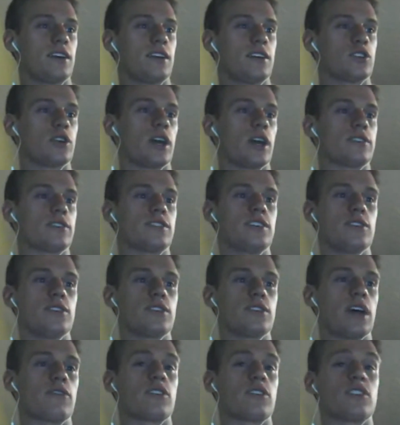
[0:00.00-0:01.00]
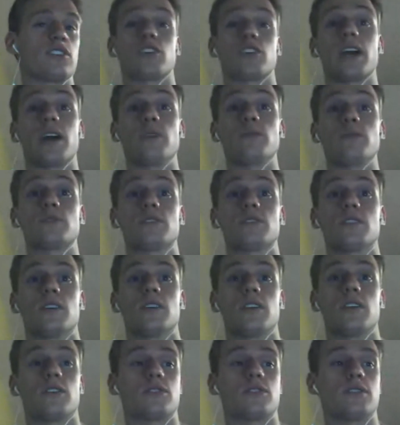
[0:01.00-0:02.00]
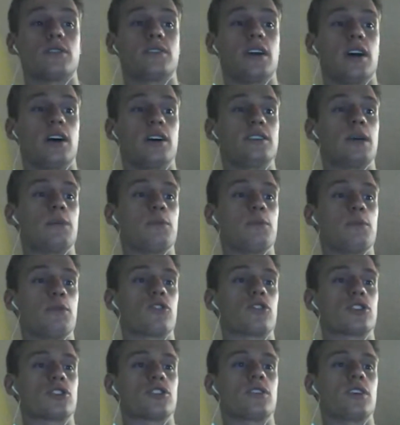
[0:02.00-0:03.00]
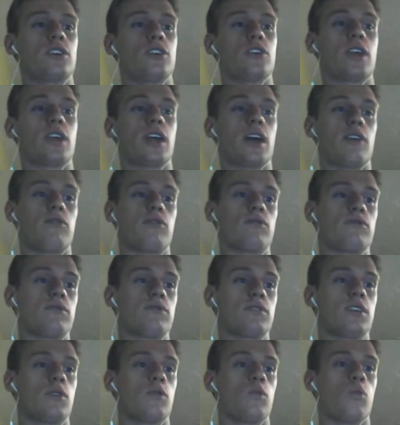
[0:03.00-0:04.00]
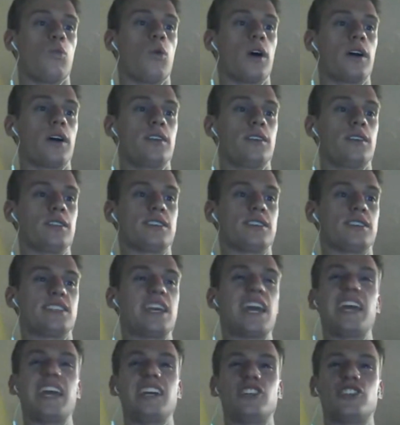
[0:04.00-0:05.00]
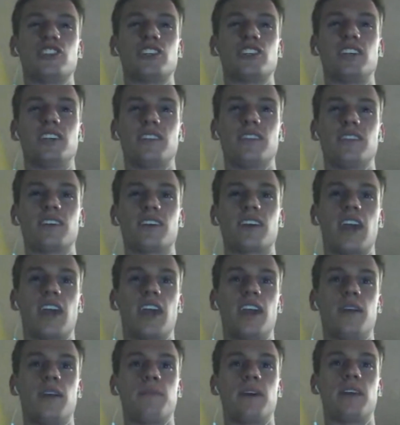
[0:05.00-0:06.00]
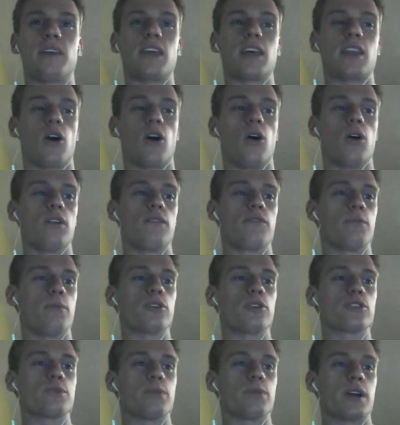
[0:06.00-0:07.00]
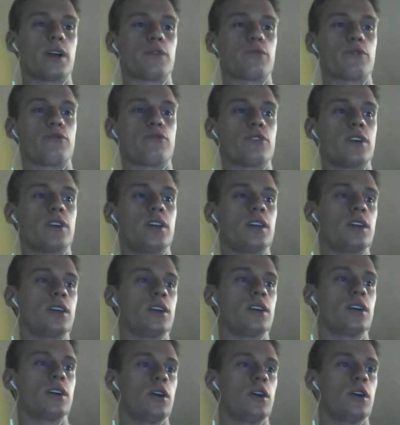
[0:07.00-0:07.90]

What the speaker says: So yeah, Steel Diver, it's already out. There's a demo version that you can have of one stage in the game and then all of the multiplayer for free,